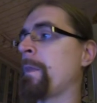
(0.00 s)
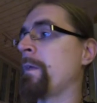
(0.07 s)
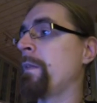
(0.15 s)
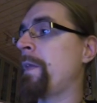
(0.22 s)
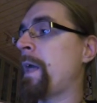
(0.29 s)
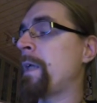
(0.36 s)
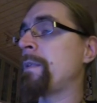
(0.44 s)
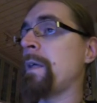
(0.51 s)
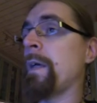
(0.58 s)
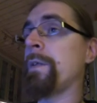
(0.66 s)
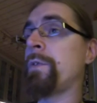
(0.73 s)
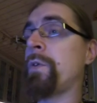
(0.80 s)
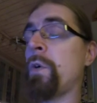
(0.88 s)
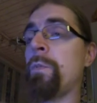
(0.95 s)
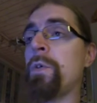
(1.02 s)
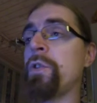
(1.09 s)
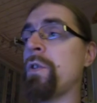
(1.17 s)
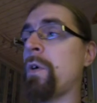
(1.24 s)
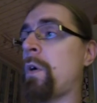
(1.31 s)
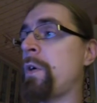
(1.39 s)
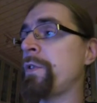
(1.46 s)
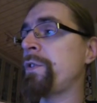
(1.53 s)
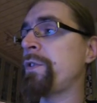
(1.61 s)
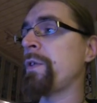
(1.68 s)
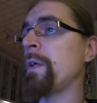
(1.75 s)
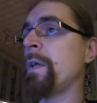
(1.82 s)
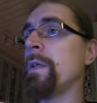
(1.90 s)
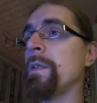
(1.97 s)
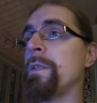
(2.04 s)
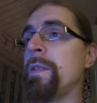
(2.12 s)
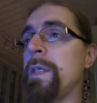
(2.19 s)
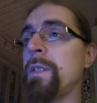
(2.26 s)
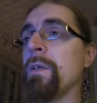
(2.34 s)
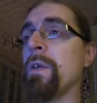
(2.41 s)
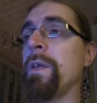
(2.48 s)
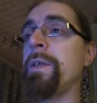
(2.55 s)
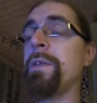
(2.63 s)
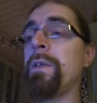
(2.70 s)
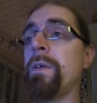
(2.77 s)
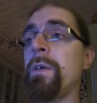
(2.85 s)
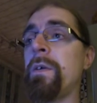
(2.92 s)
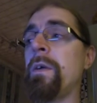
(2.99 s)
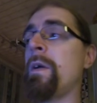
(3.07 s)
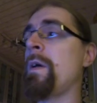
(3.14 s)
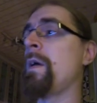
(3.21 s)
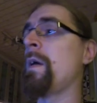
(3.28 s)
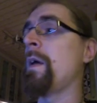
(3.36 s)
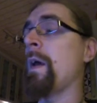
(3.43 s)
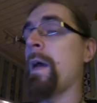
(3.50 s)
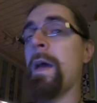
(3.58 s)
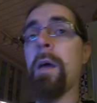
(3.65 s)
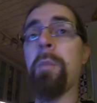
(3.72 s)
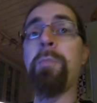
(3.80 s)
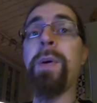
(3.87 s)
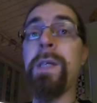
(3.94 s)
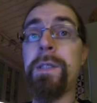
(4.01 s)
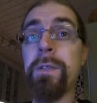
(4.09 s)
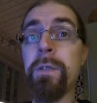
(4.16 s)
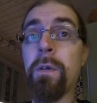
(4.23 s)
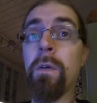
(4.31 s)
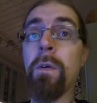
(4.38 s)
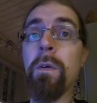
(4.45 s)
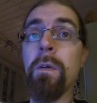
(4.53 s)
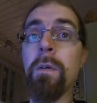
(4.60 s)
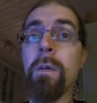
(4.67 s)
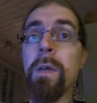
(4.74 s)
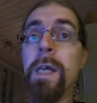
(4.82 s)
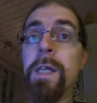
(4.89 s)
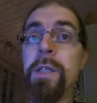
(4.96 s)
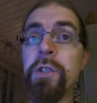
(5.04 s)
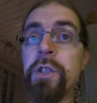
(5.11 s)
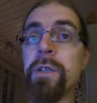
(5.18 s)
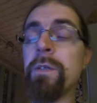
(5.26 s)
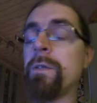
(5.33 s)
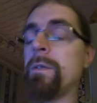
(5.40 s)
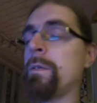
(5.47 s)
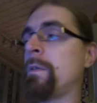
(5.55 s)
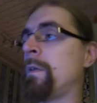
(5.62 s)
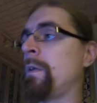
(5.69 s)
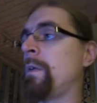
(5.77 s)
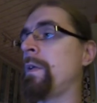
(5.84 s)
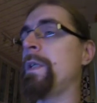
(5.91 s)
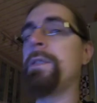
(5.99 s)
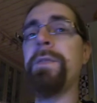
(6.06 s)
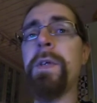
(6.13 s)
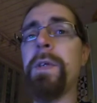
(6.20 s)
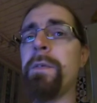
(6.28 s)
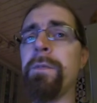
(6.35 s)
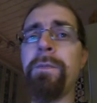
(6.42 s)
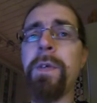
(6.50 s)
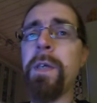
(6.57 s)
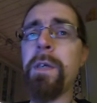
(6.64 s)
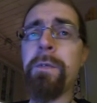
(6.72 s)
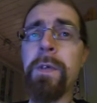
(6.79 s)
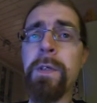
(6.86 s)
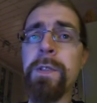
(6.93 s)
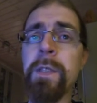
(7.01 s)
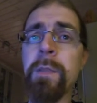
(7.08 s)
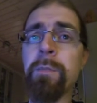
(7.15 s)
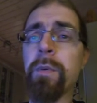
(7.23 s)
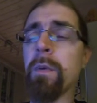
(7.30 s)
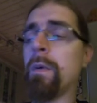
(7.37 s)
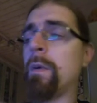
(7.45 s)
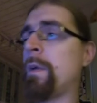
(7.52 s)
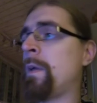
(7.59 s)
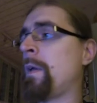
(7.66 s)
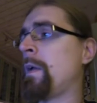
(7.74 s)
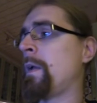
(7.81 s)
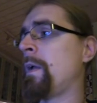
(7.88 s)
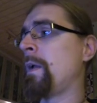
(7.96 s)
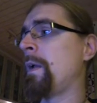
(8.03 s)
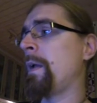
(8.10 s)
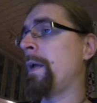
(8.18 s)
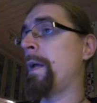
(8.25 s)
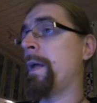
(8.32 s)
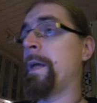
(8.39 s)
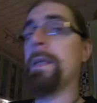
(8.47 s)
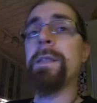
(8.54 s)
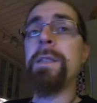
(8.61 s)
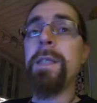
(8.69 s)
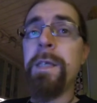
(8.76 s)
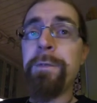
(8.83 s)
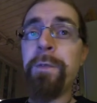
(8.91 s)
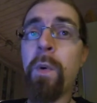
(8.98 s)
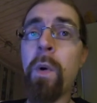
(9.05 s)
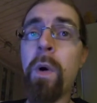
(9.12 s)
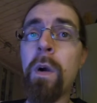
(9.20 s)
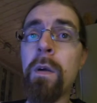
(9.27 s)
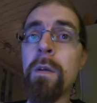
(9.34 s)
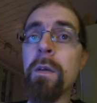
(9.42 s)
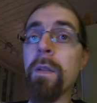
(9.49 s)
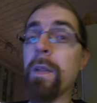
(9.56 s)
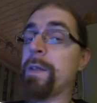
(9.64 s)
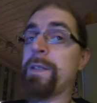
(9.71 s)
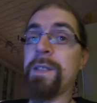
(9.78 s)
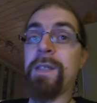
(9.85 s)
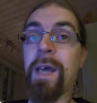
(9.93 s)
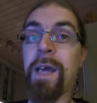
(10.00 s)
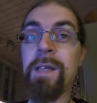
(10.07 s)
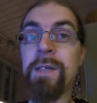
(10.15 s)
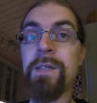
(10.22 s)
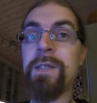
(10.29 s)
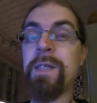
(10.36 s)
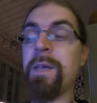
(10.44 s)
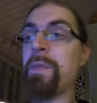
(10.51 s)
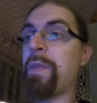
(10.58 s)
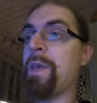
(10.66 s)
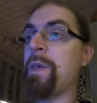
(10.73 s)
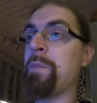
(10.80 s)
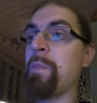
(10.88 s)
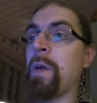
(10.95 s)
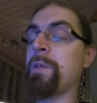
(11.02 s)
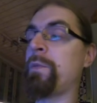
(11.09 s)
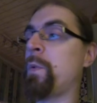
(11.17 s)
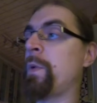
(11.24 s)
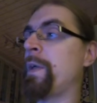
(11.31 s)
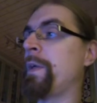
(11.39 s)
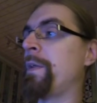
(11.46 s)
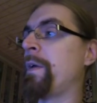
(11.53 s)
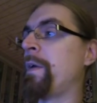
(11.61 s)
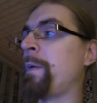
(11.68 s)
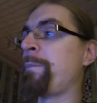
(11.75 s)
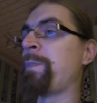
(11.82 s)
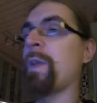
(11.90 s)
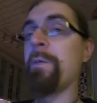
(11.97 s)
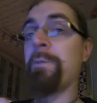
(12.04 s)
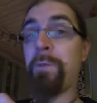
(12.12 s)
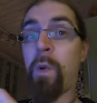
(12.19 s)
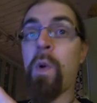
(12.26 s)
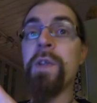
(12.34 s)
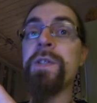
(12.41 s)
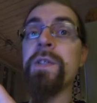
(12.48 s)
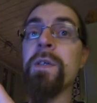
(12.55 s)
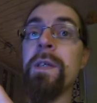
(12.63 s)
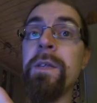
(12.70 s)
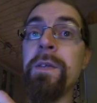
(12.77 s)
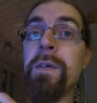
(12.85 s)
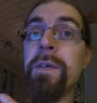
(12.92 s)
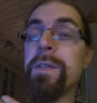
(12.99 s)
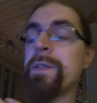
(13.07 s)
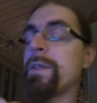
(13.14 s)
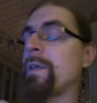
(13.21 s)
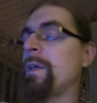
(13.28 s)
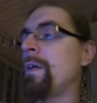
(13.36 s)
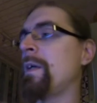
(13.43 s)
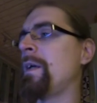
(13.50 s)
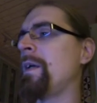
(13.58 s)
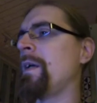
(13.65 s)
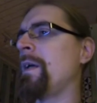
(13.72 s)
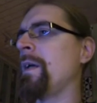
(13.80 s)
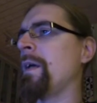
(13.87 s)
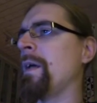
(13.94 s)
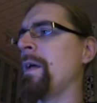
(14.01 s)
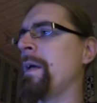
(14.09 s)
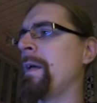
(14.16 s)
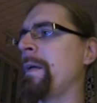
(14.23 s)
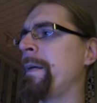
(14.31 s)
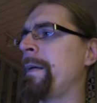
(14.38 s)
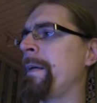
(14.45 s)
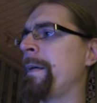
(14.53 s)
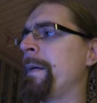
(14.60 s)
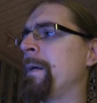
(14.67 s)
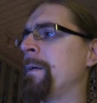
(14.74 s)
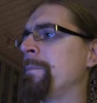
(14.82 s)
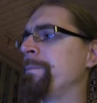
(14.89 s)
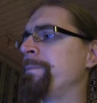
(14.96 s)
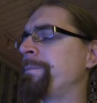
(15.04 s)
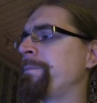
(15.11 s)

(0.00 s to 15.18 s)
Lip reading: that's a turbocharged 6-cylinder petrol engine. It's very simple. And a T4, that's exactly the same thing, but with 4 cylinders. And